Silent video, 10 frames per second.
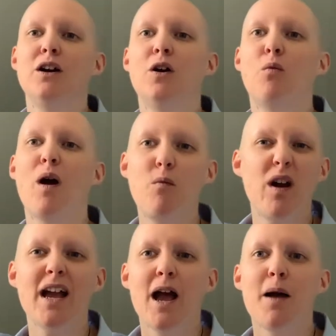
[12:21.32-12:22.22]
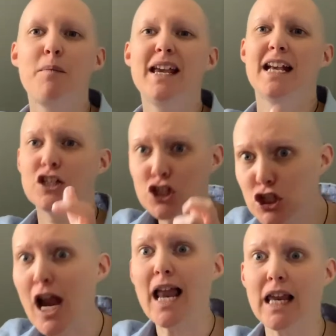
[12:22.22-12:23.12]
when we're being
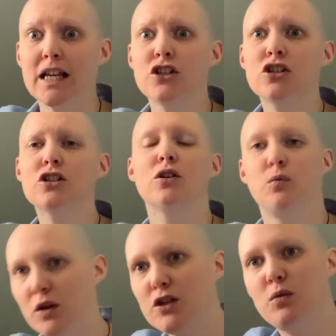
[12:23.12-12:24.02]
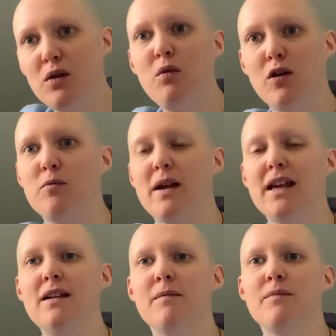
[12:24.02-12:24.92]
challenged, which we will
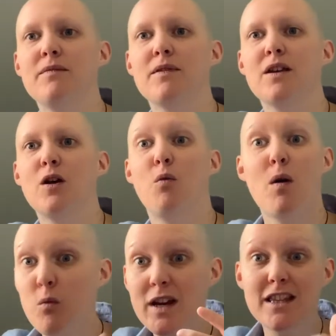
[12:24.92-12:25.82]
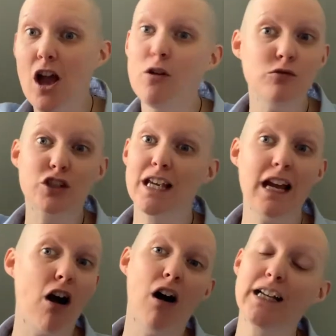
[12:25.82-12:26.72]
be, when we don't see
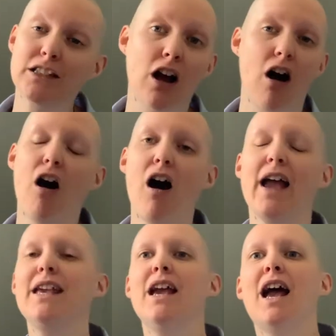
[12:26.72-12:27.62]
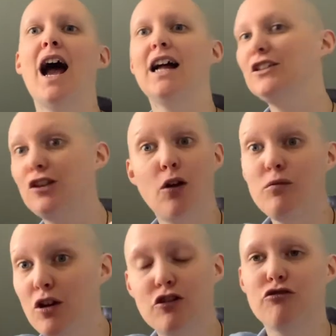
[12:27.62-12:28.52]
eye to eye and don't
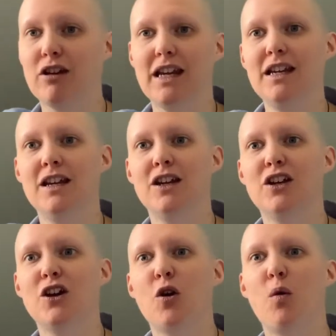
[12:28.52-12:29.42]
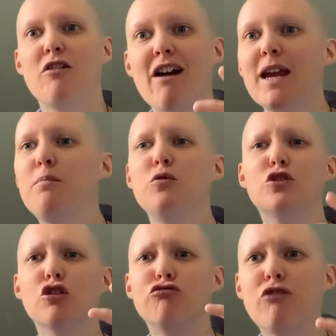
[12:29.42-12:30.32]
agree, we're able
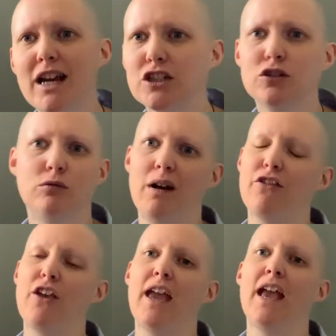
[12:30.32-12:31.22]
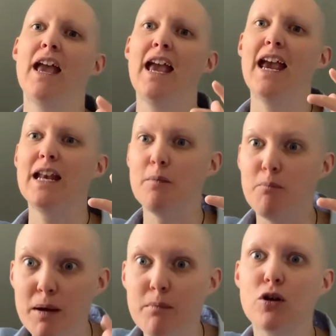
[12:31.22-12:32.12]
to wrestle with it in a
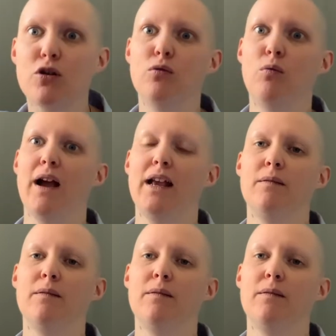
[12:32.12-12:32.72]
biblical way.